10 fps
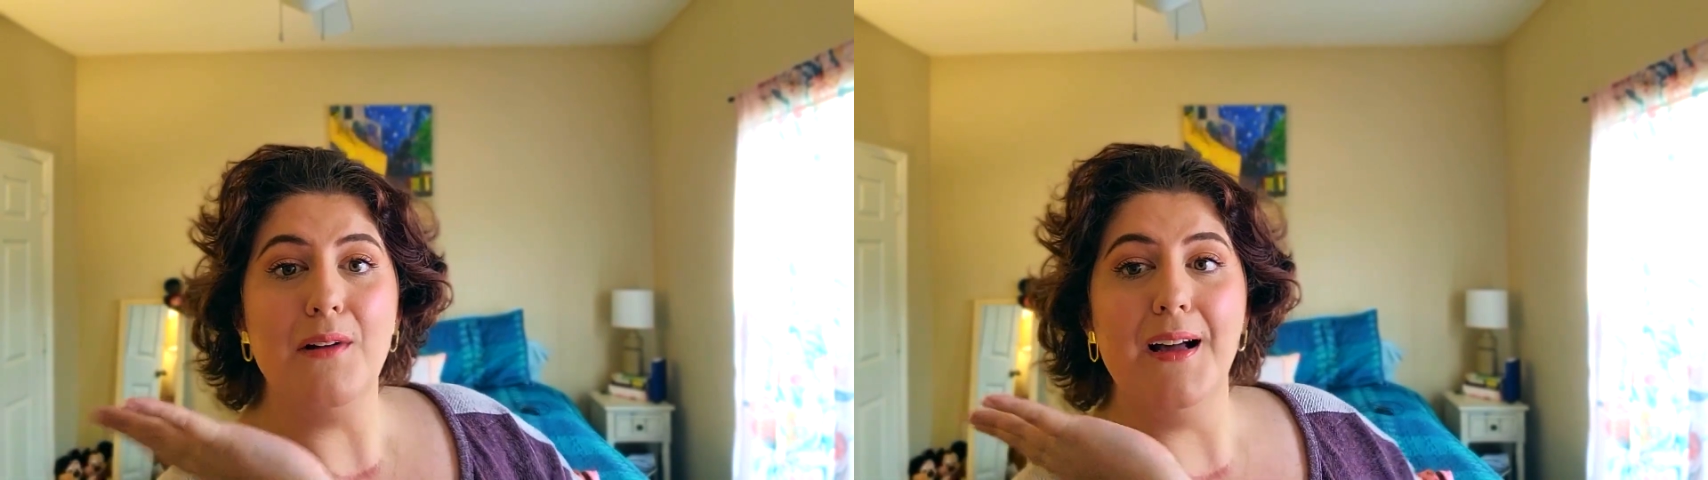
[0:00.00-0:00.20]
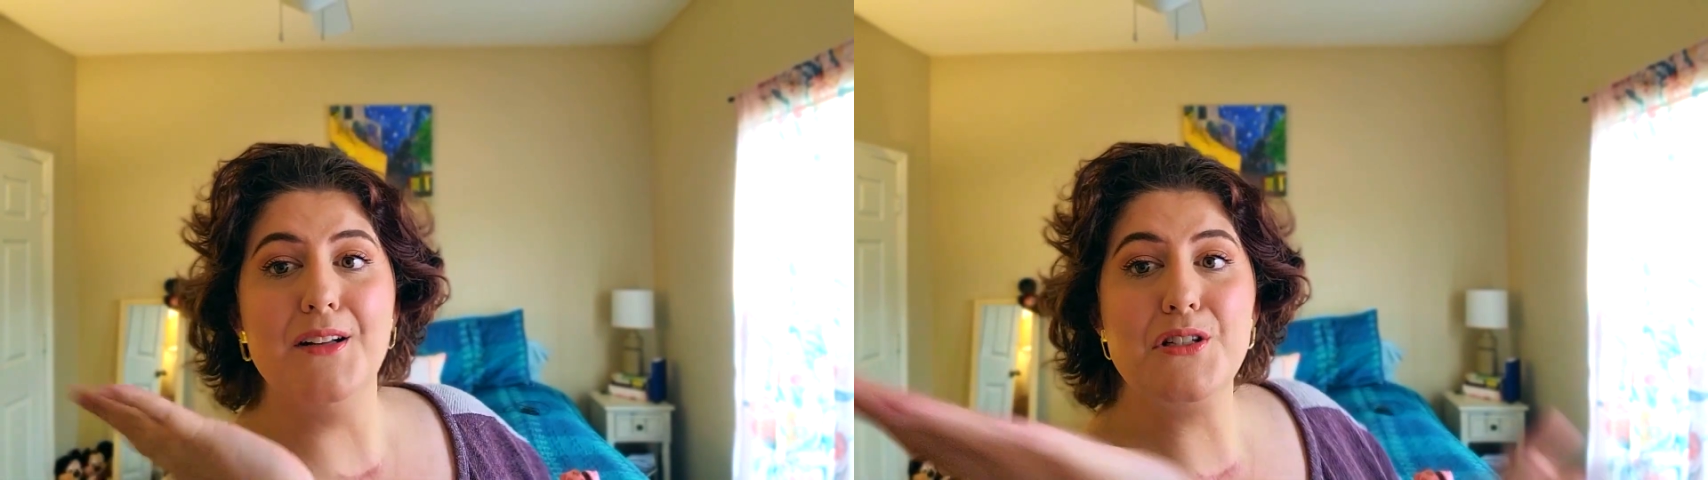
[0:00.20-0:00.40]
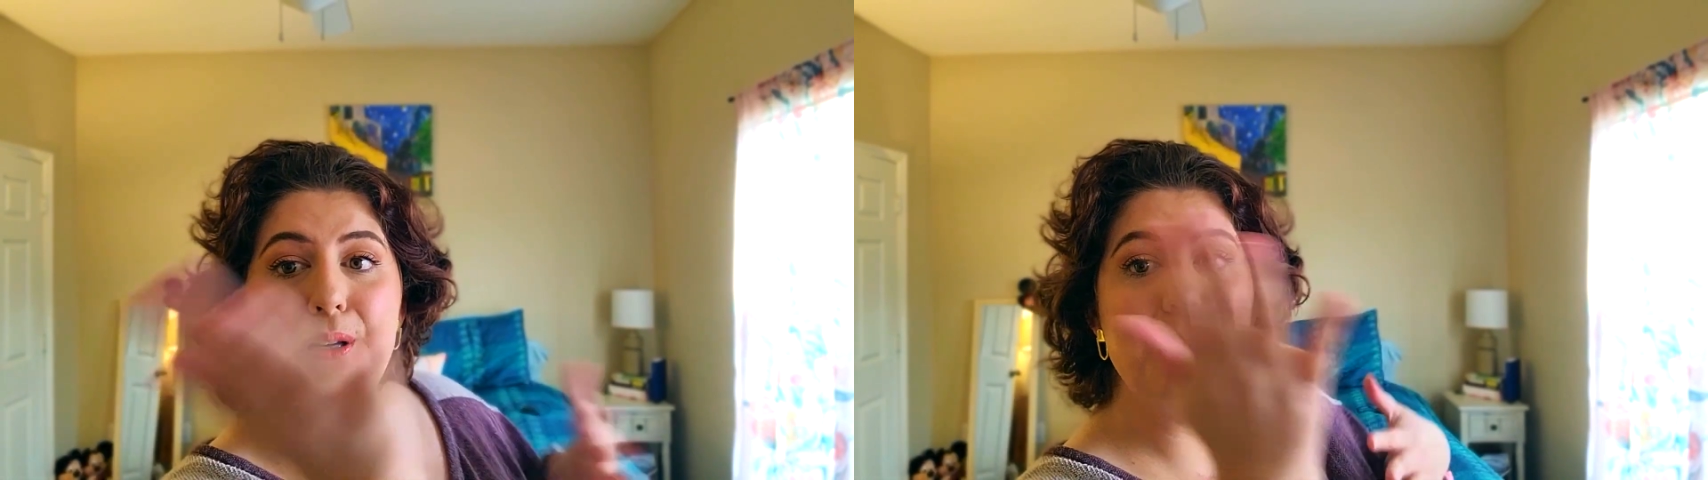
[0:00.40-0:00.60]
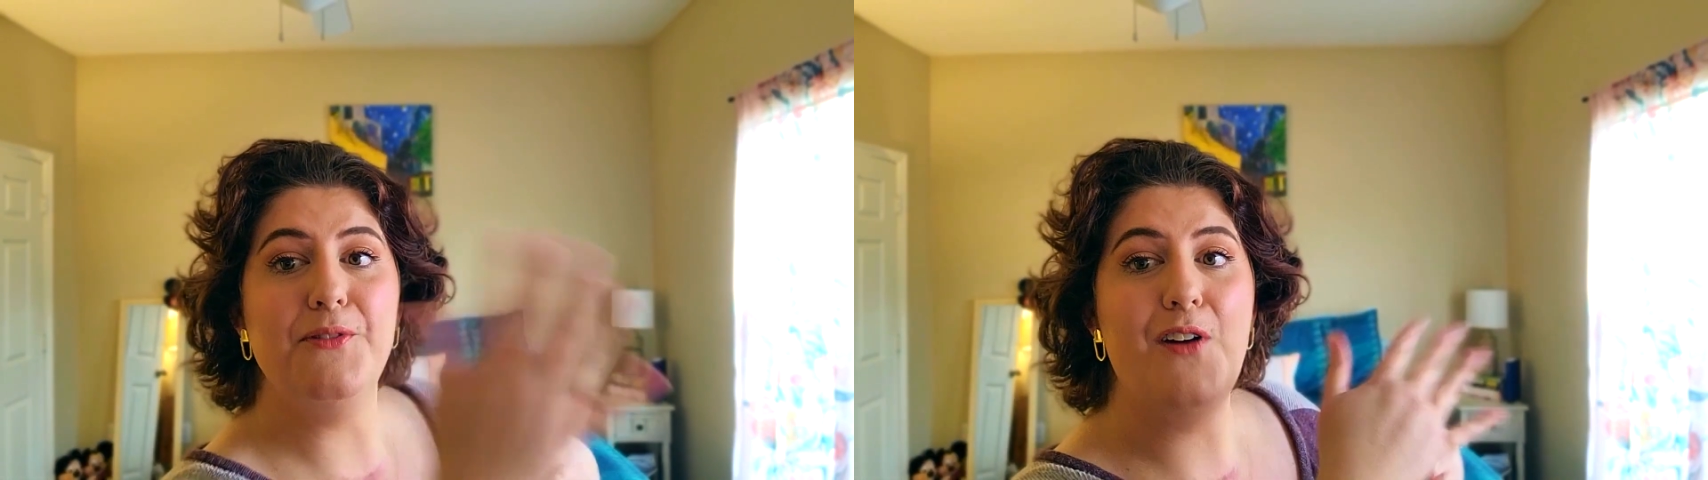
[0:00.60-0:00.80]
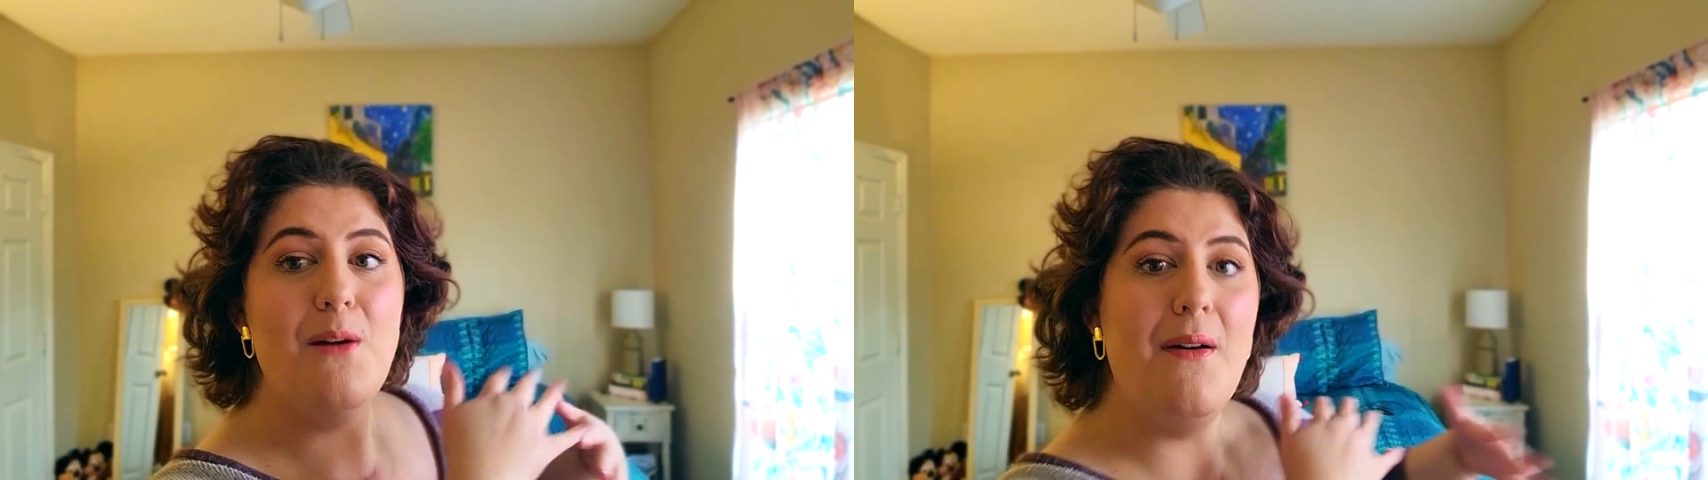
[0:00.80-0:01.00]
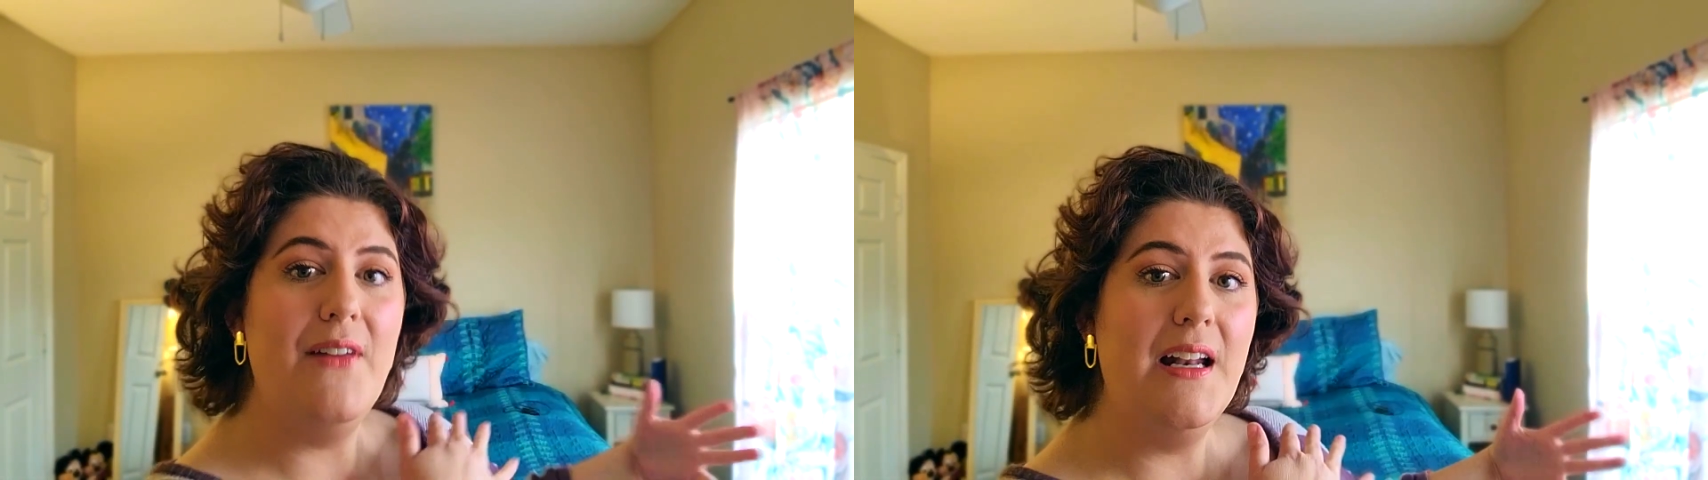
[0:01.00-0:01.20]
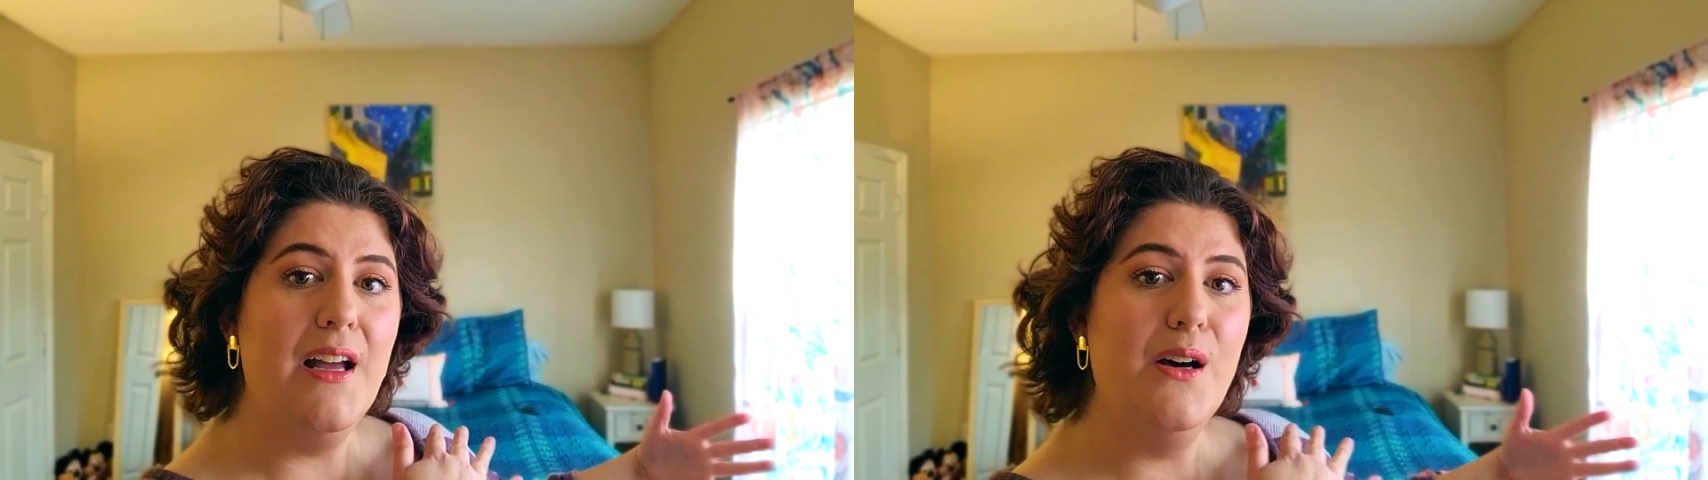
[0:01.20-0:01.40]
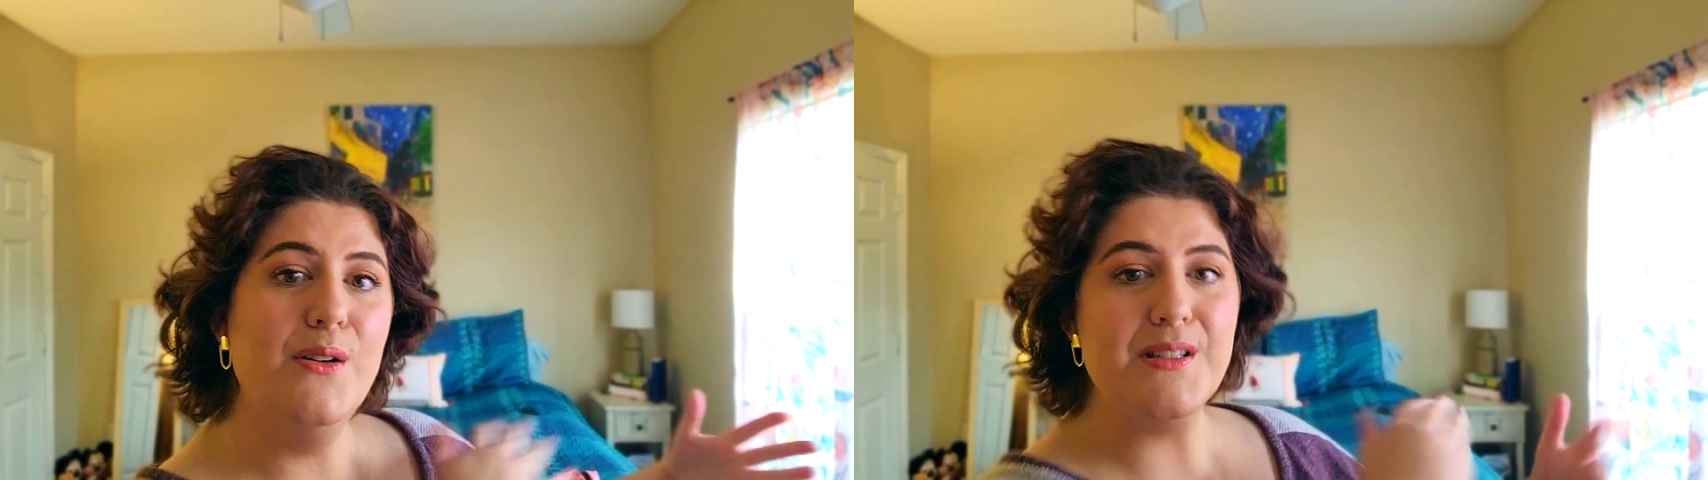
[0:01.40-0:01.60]
write a script for my
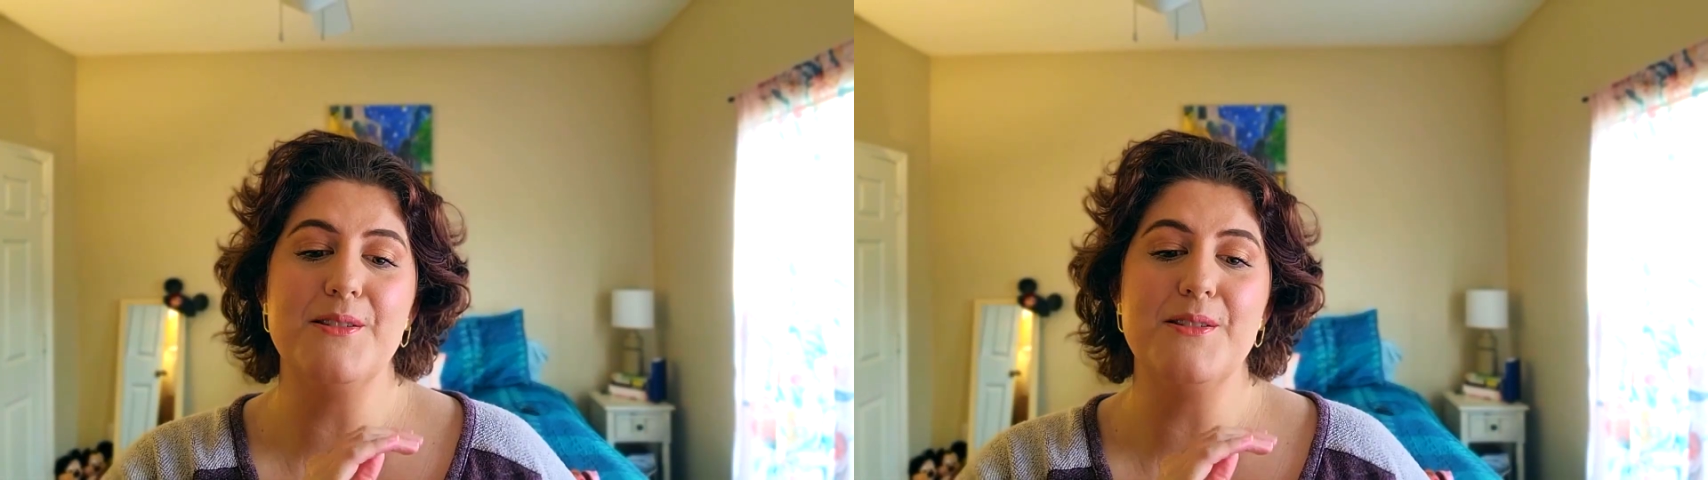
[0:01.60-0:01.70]
videos.